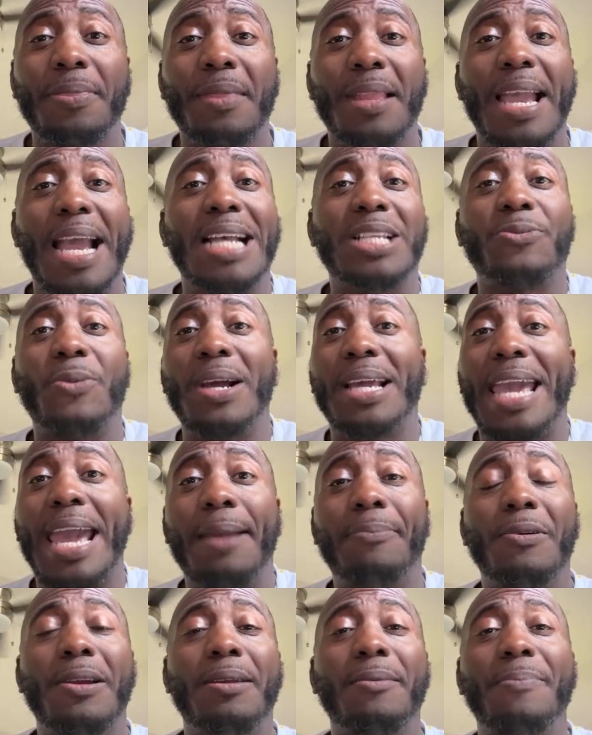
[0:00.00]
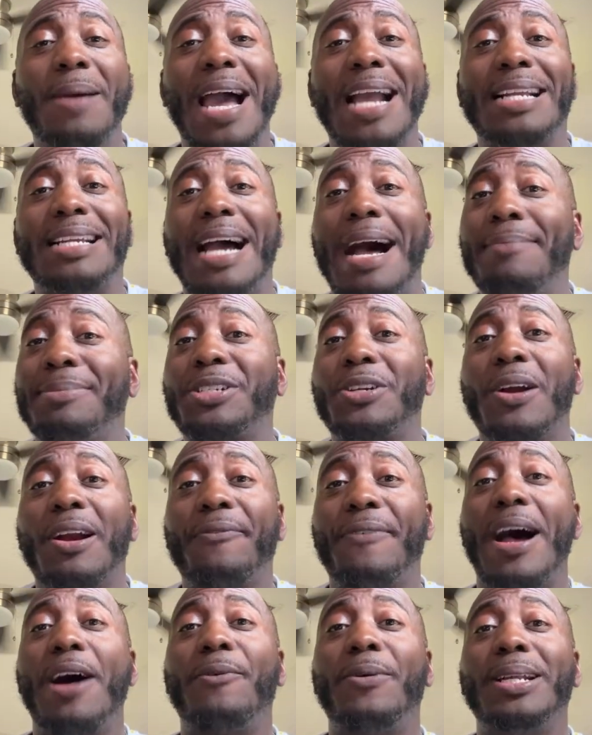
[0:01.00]
S1K premium package, I'm sure
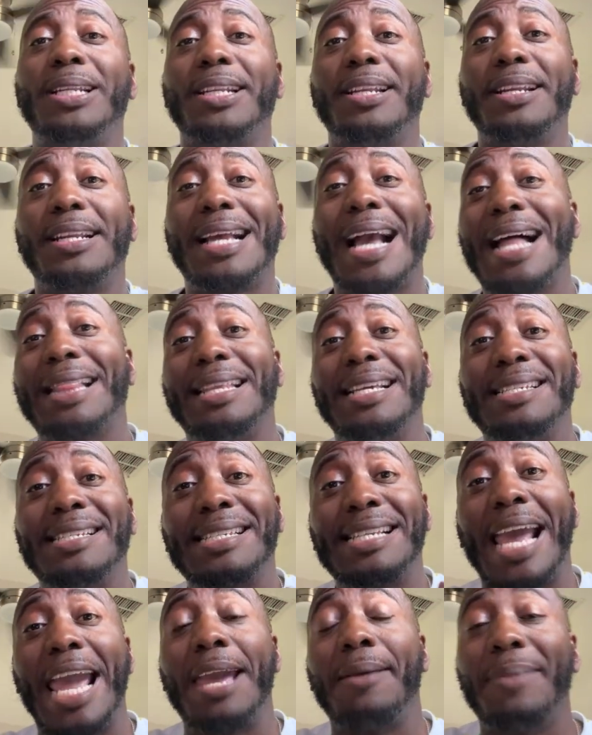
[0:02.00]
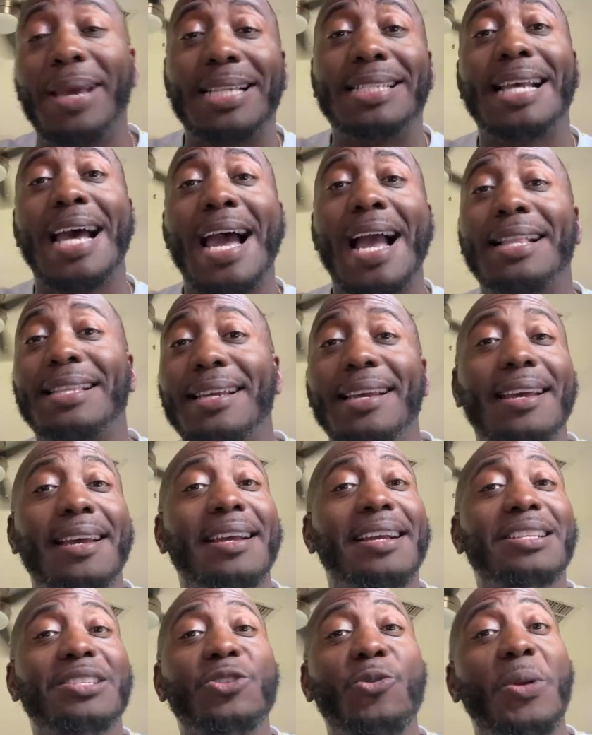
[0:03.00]
if I went and got the same exact
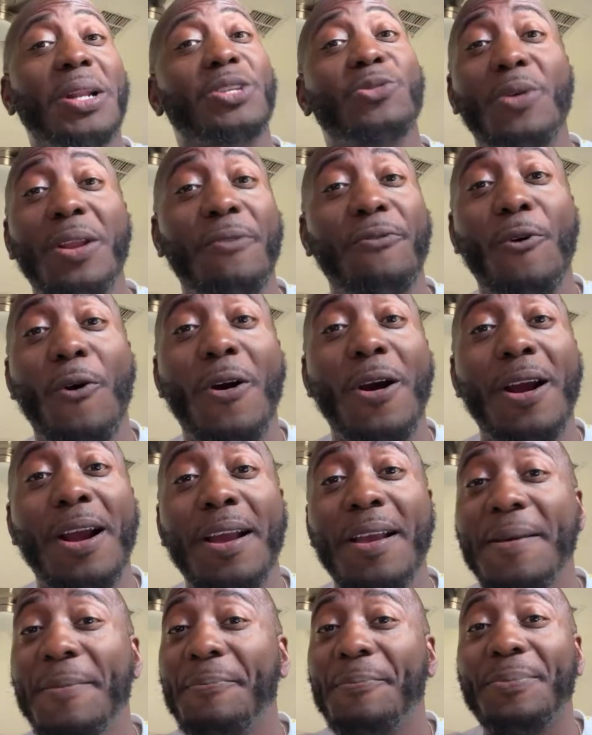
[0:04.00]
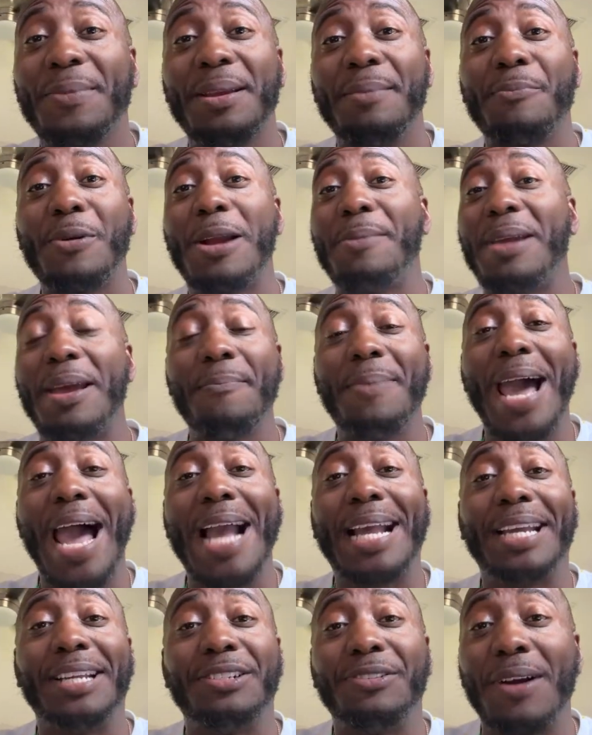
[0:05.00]
2024 premium
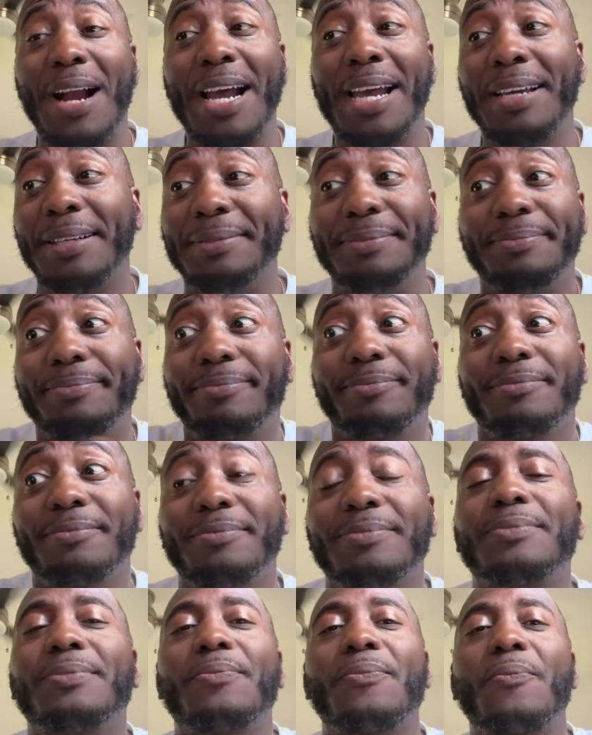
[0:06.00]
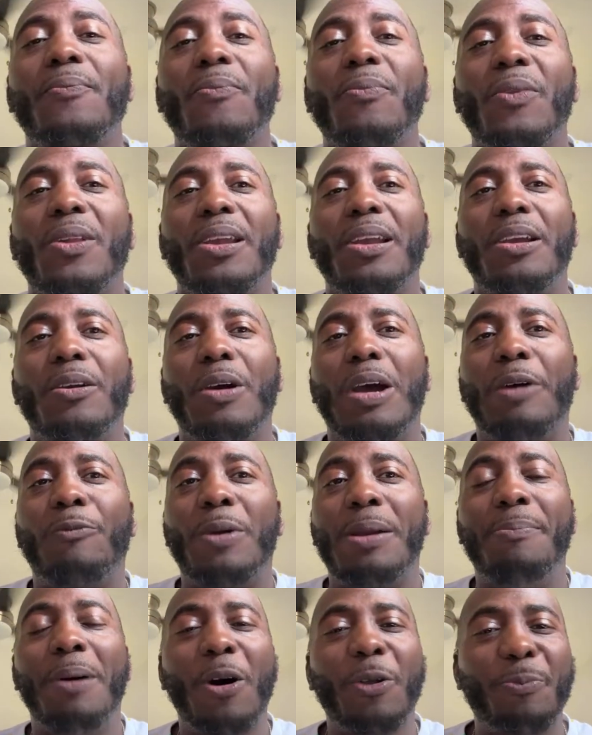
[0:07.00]
package, right? If
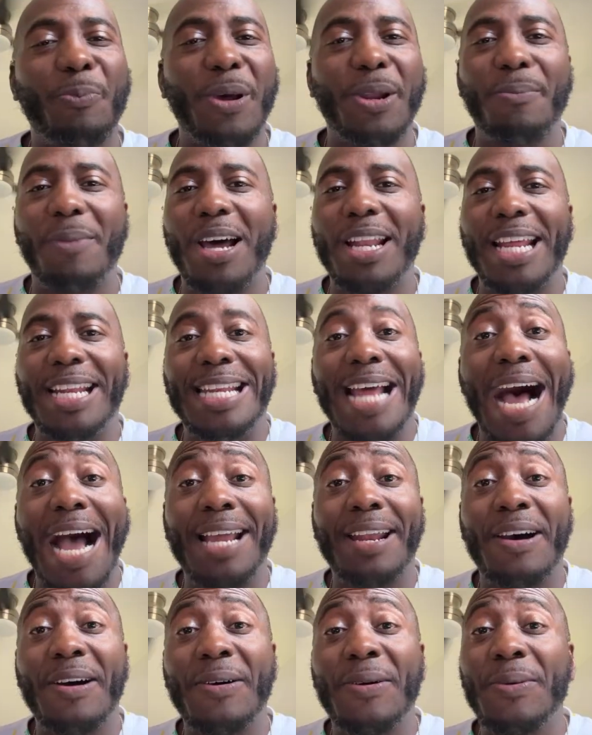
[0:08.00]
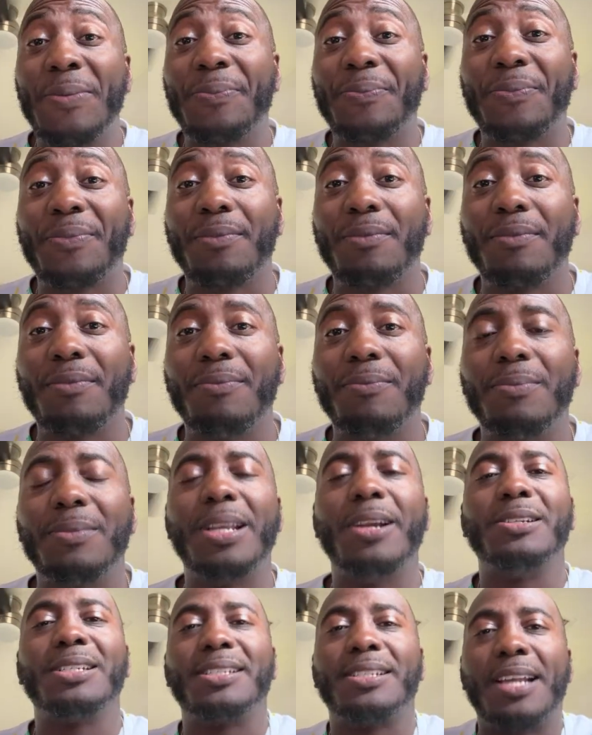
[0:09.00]
we both put them on the dyno,
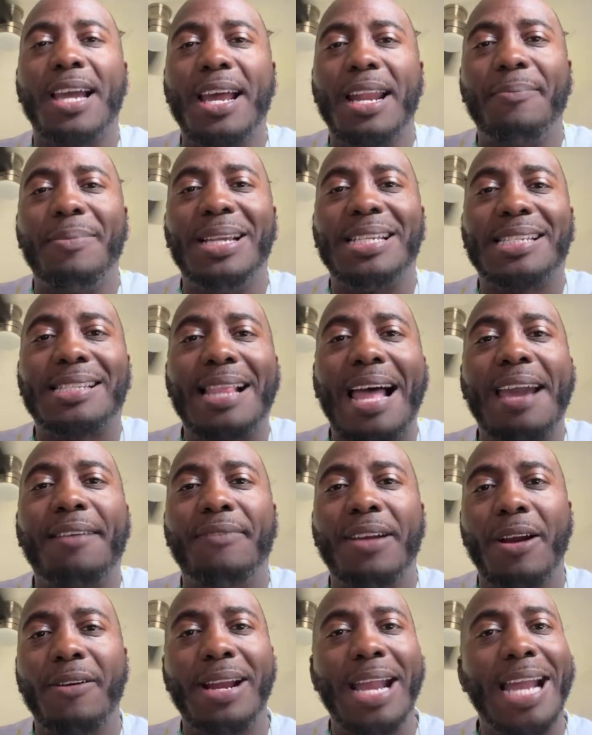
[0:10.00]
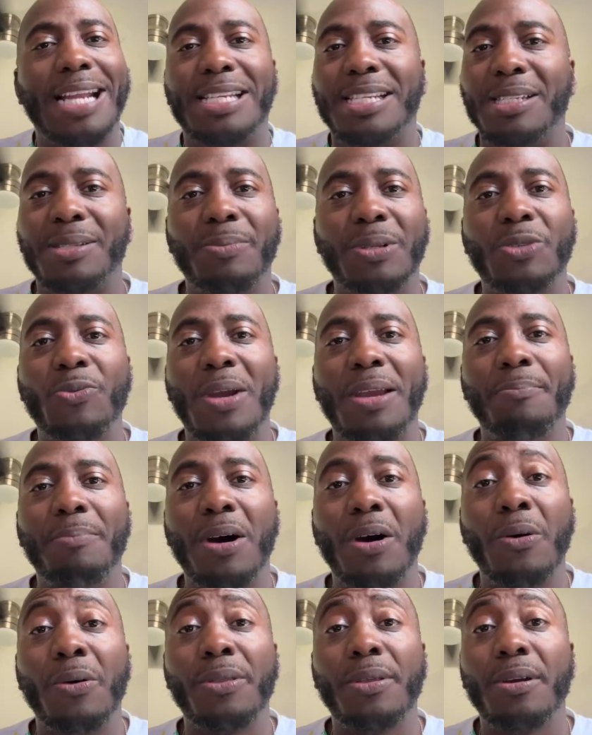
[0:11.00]
there's going to be slight variations between
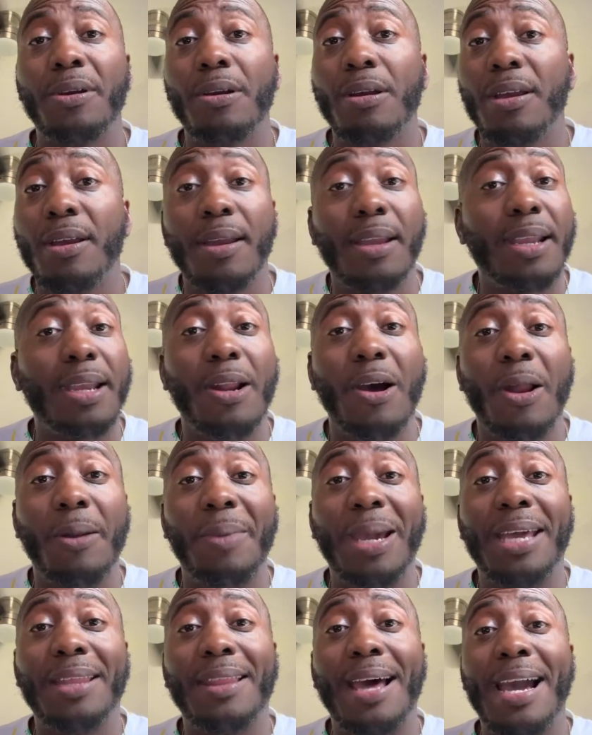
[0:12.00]
both. You know what I mean?